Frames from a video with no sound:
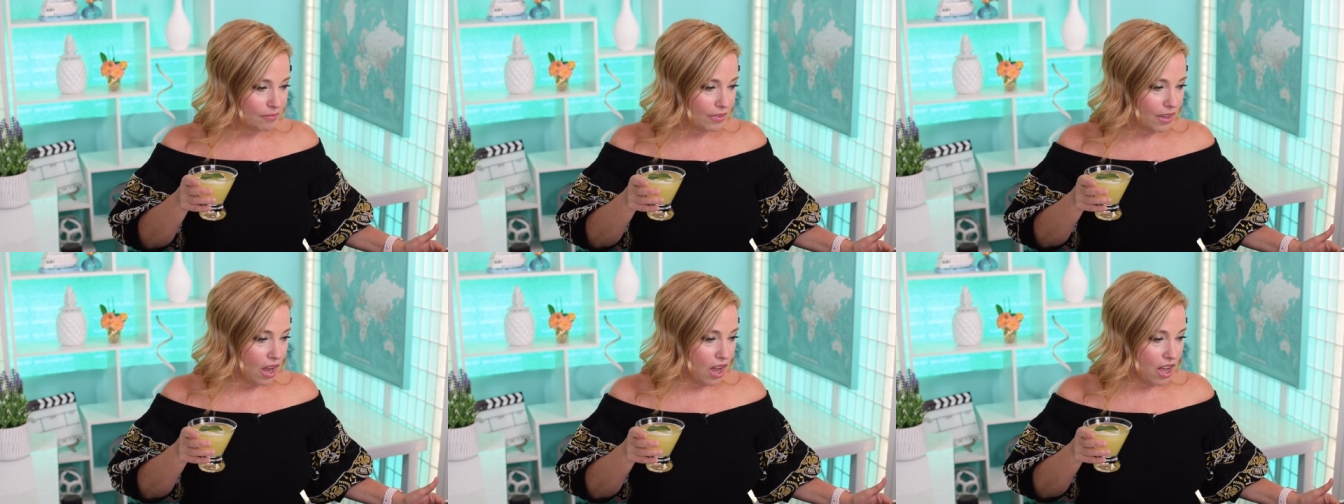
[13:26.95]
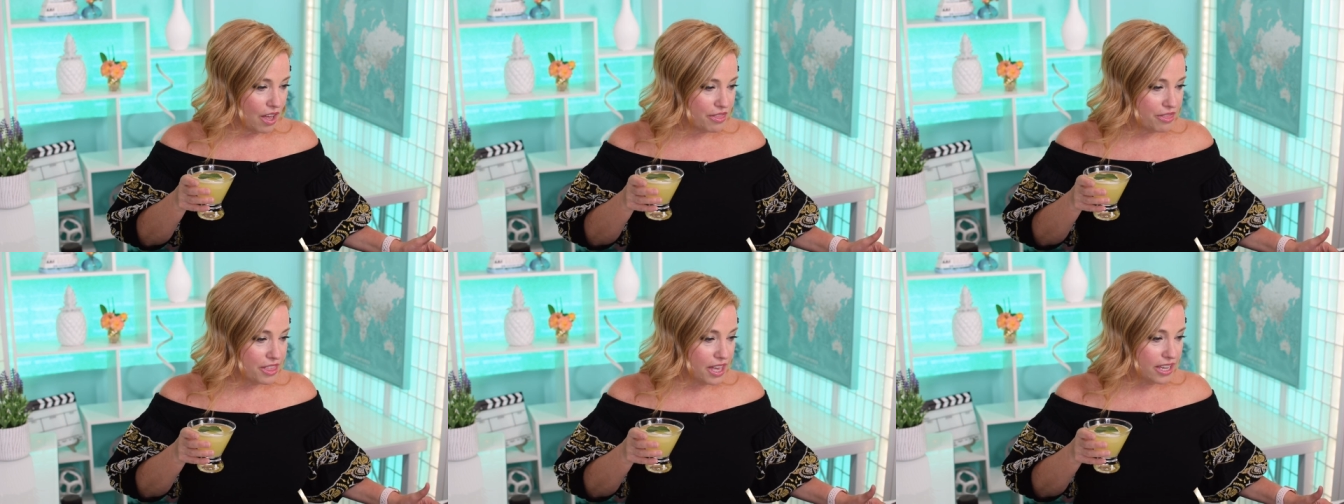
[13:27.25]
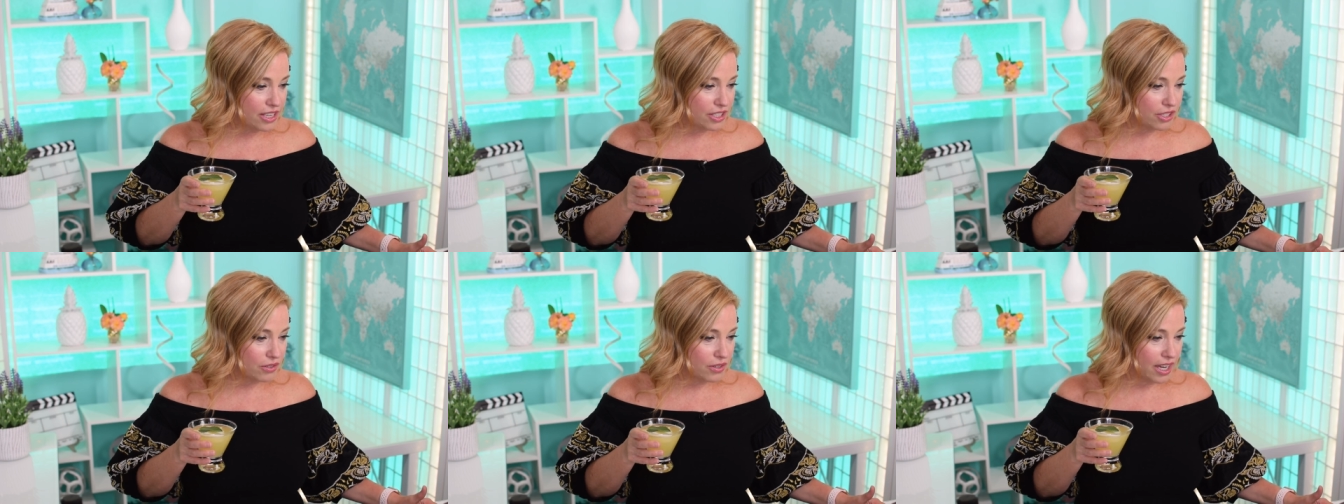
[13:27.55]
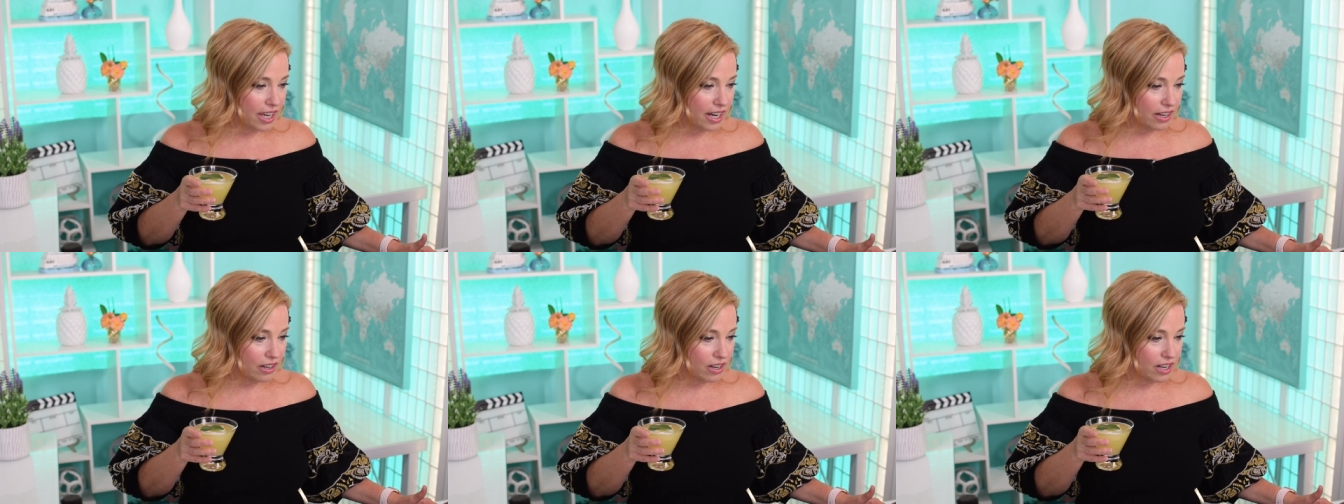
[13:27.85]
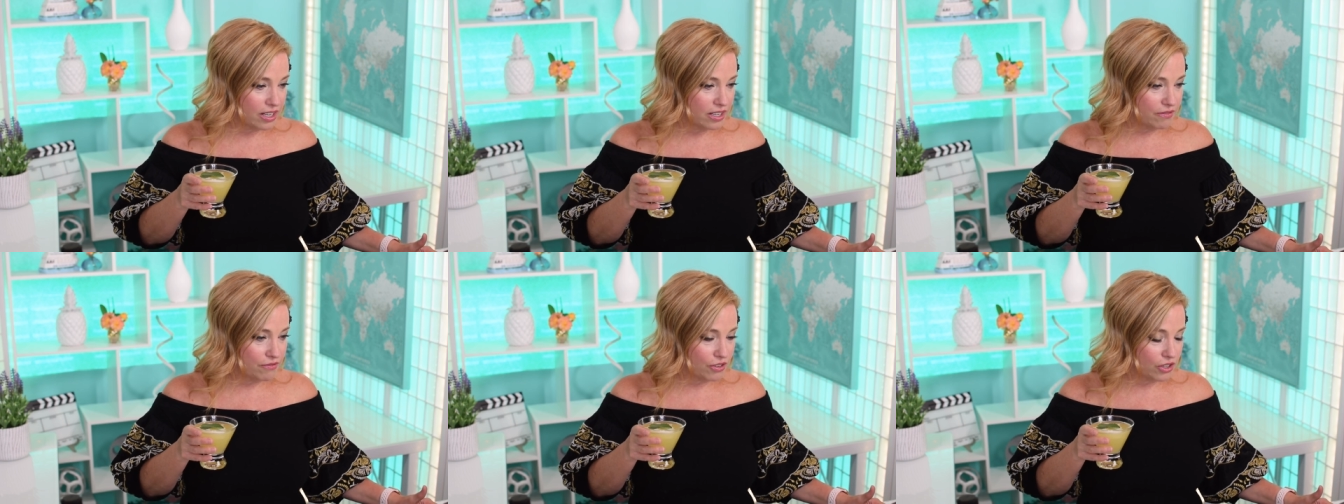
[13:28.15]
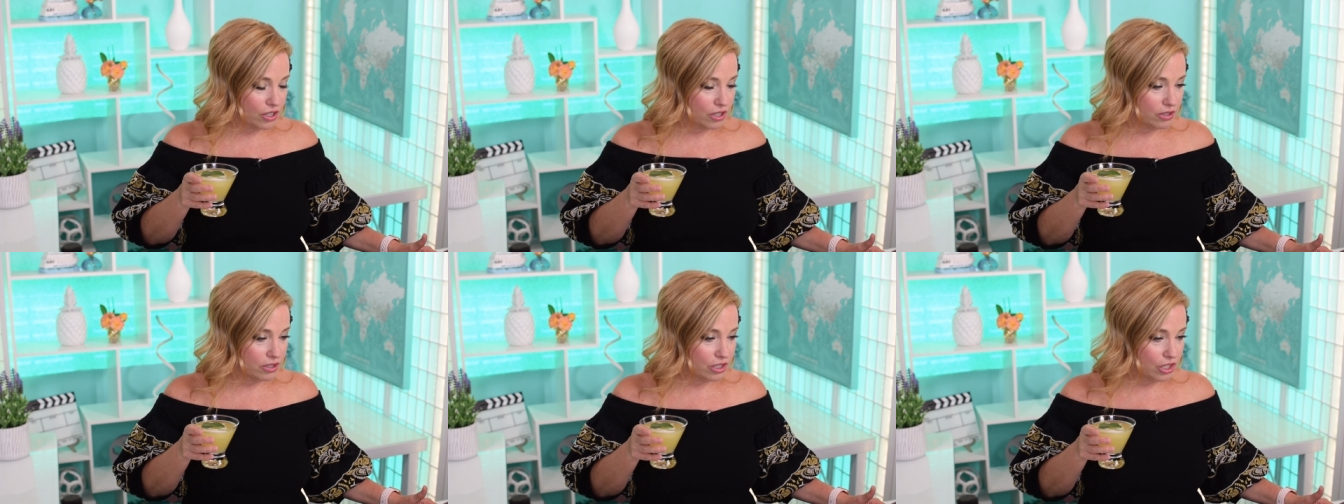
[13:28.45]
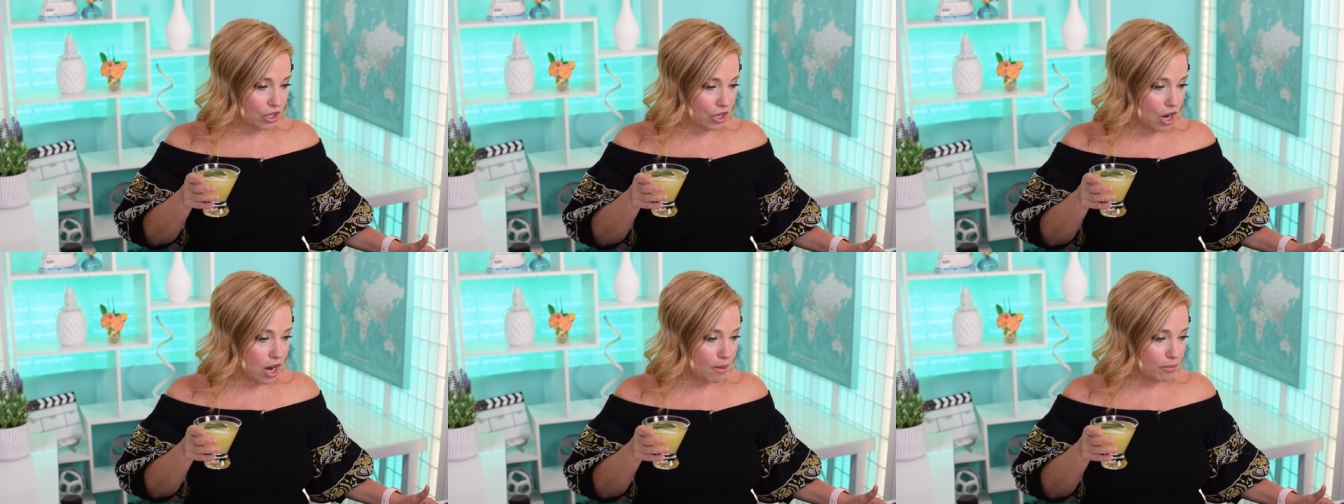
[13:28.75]
Uh, thank you, Karen, for
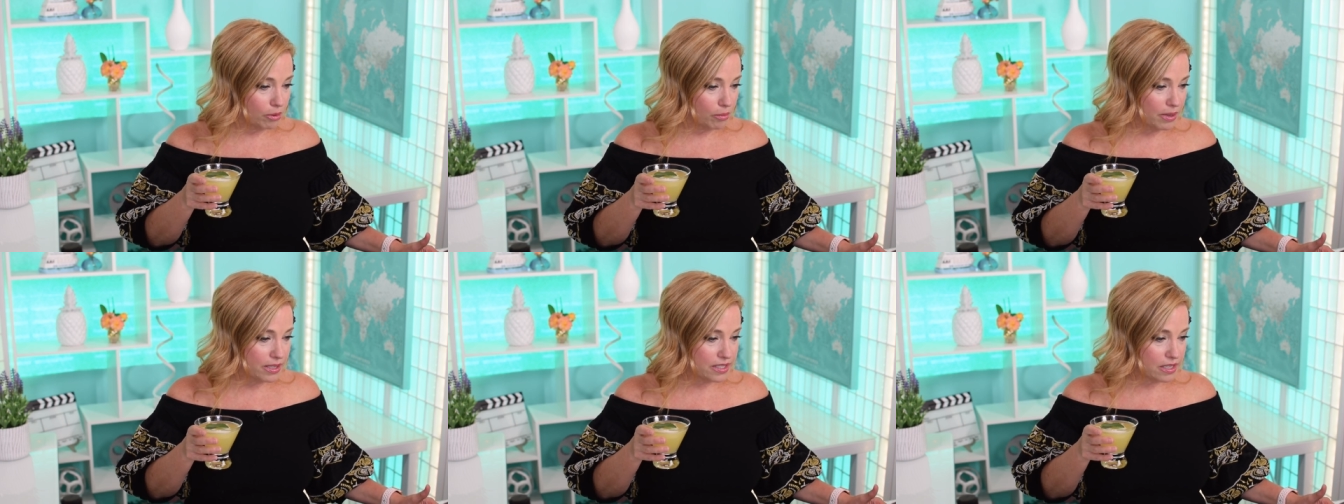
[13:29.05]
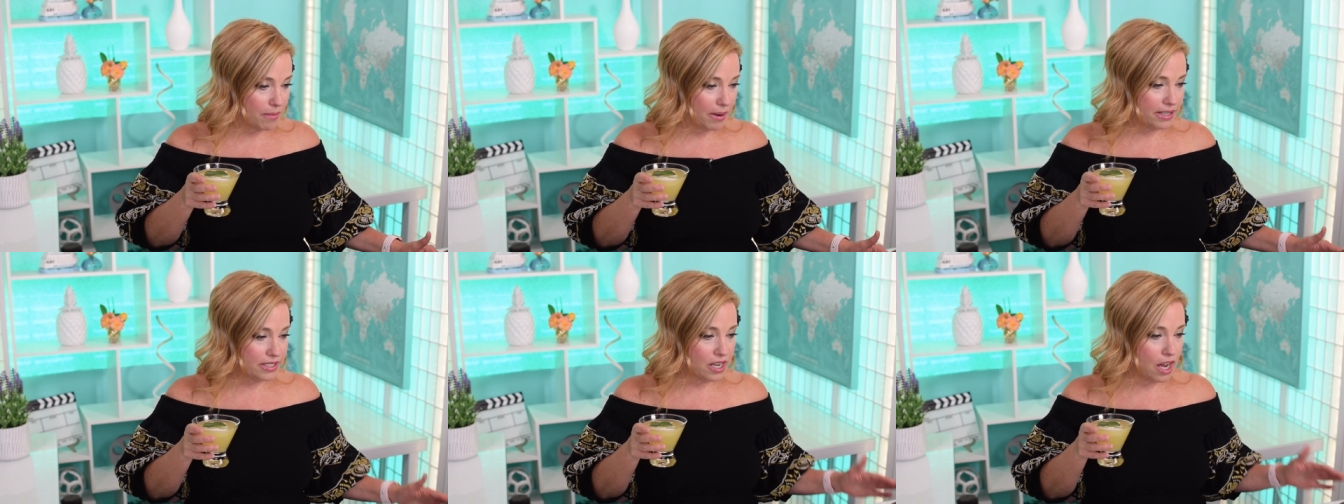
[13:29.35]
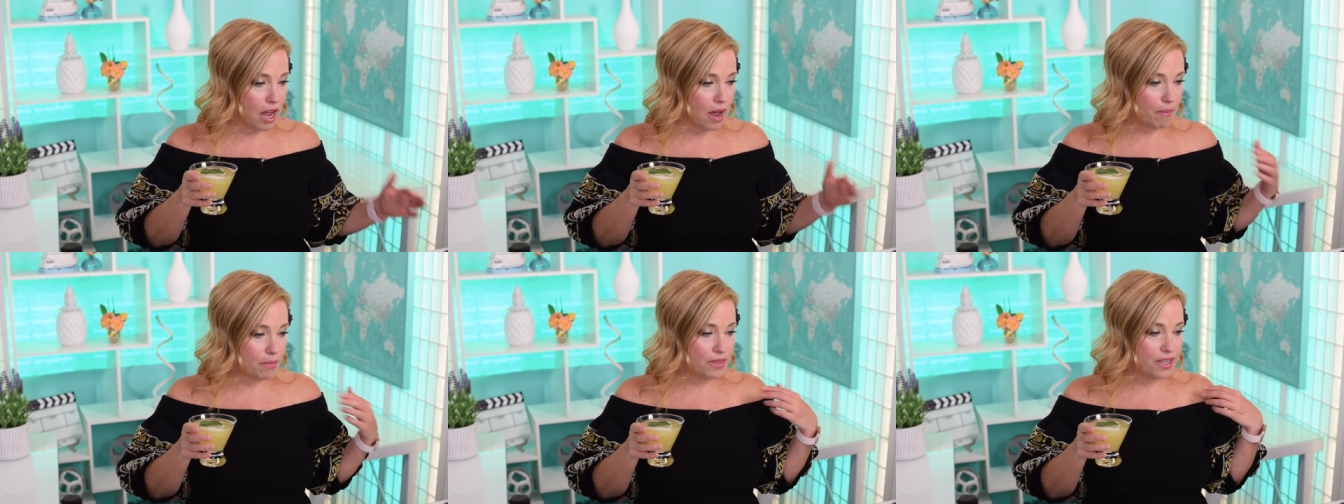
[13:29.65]
your compliments on my top.